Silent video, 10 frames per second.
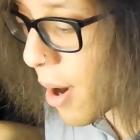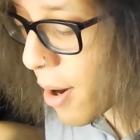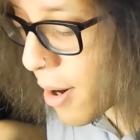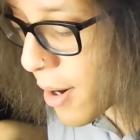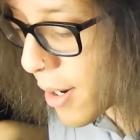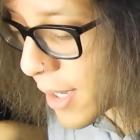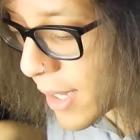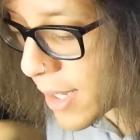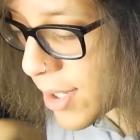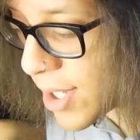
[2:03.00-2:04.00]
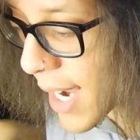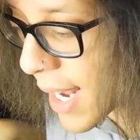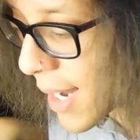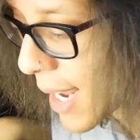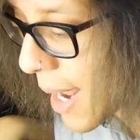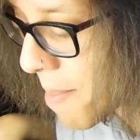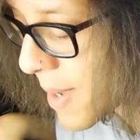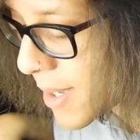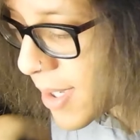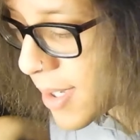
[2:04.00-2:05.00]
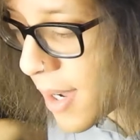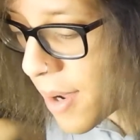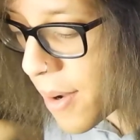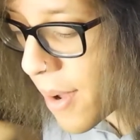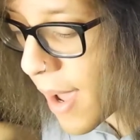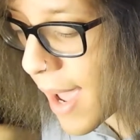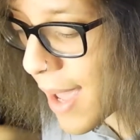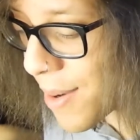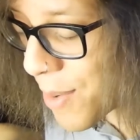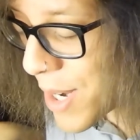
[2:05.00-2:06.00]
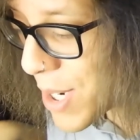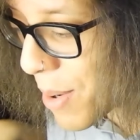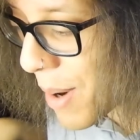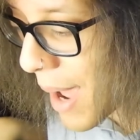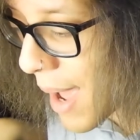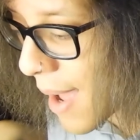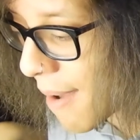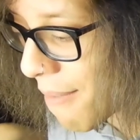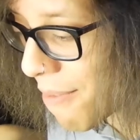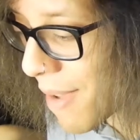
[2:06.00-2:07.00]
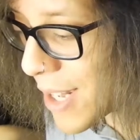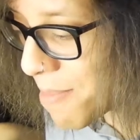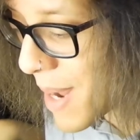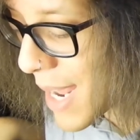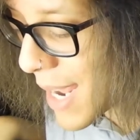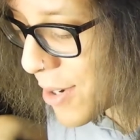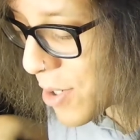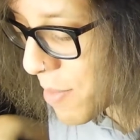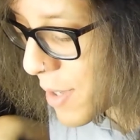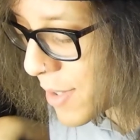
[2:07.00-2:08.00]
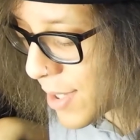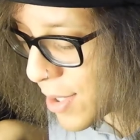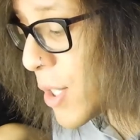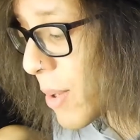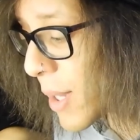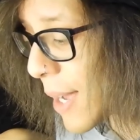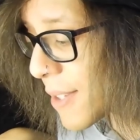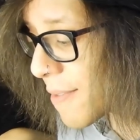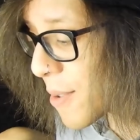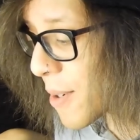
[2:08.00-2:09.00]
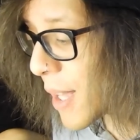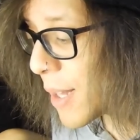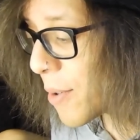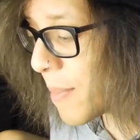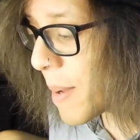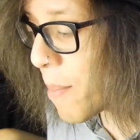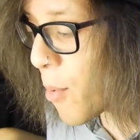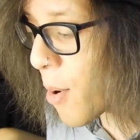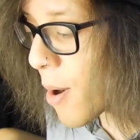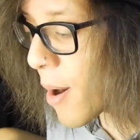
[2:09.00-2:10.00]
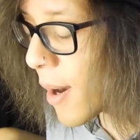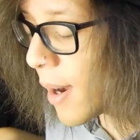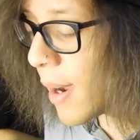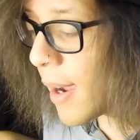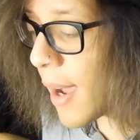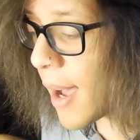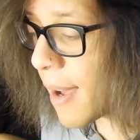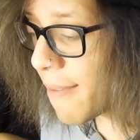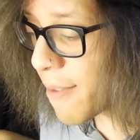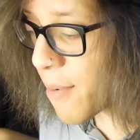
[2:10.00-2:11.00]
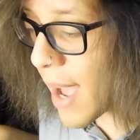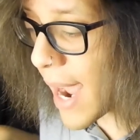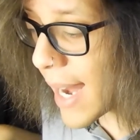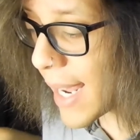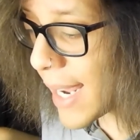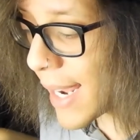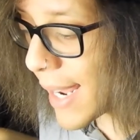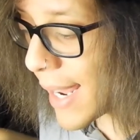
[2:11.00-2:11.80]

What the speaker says: our second campus and we don't have as many instruments. So it allows for a little bit more variety